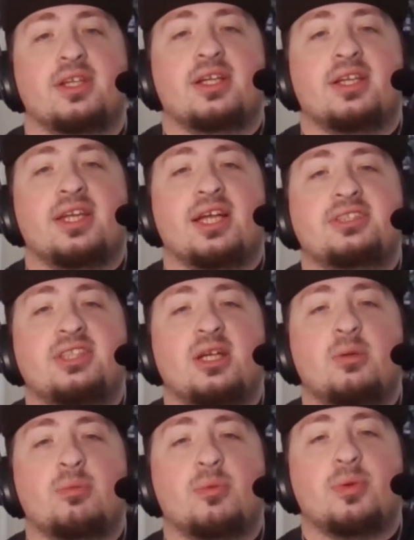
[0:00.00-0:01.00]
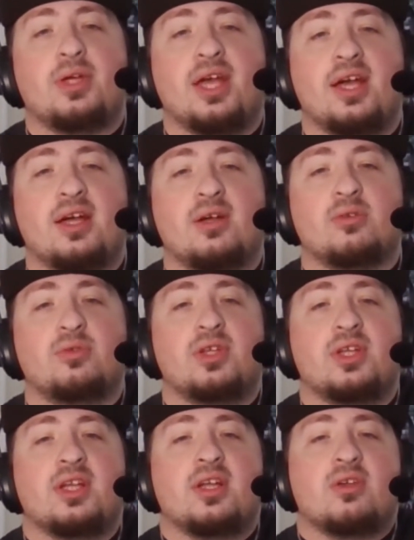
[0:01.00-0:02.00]
Next up, we have
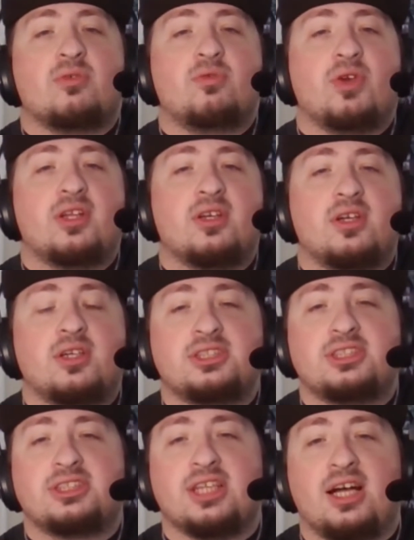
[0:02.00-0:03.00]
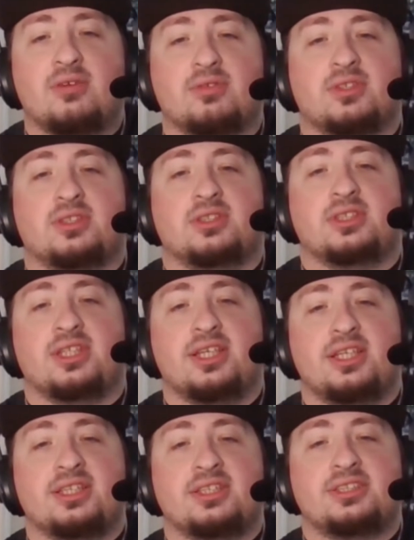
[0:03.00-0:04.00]
Fischl Sovereign. It
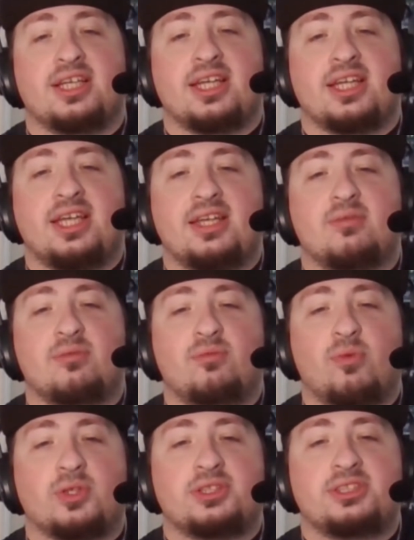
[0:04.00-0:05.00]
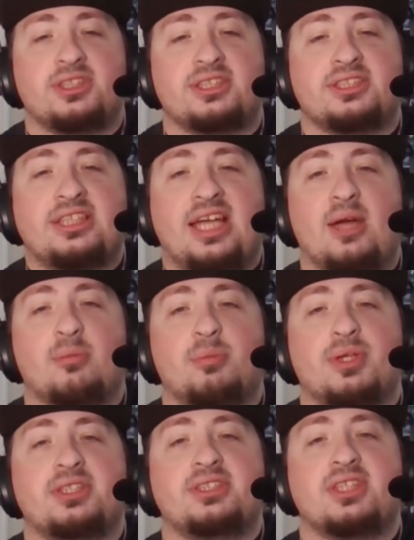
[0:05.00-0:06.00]
is a 4/6 cat
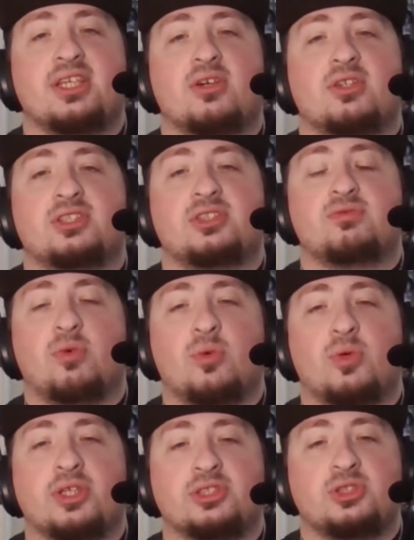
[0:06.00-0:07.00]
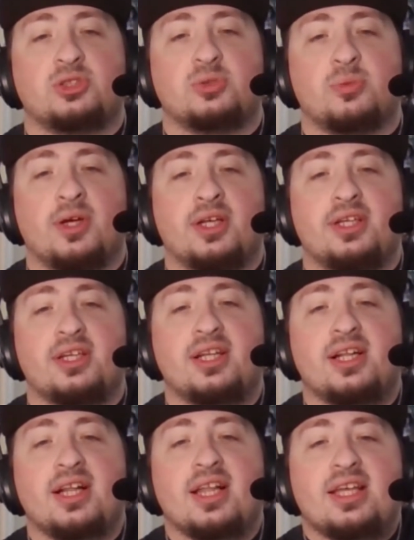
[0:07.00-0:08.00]
beast that costs 4 and 2 white.
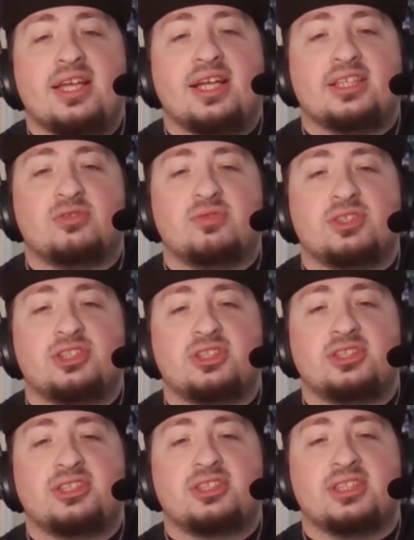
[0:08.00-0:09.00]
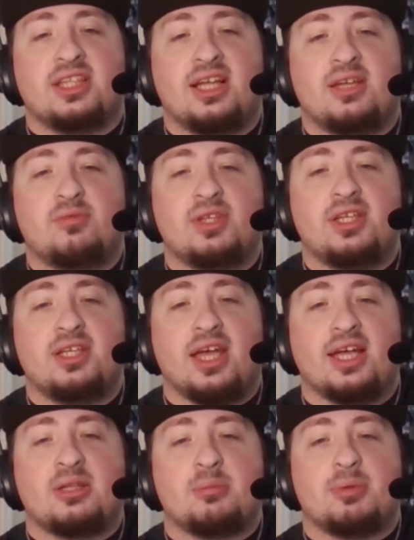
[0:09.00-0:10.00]
It has vigilance and lifelink.
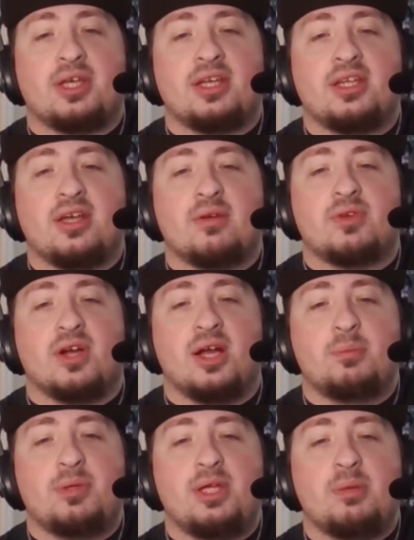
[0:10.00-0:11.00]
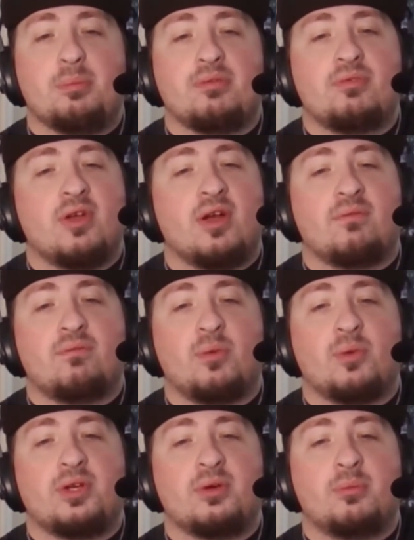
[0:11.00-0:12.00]
At the beginning of your upkeep, if you have
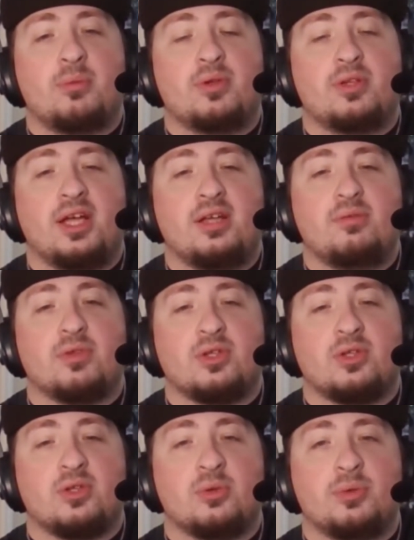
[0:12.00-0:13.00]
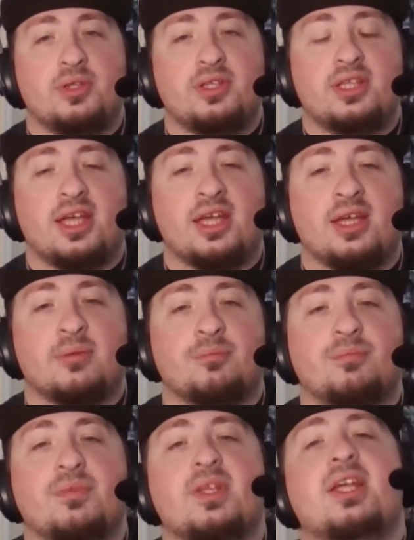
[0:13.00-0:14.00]
40 or more life, you win the game.
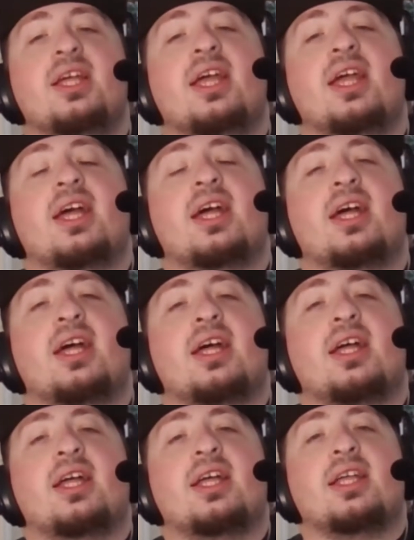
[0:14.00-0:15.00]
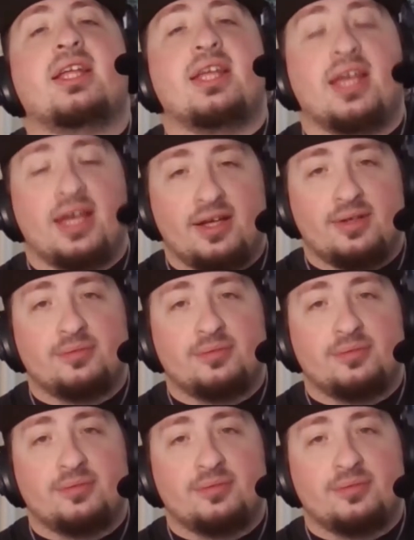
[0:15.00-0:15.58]
Yeah.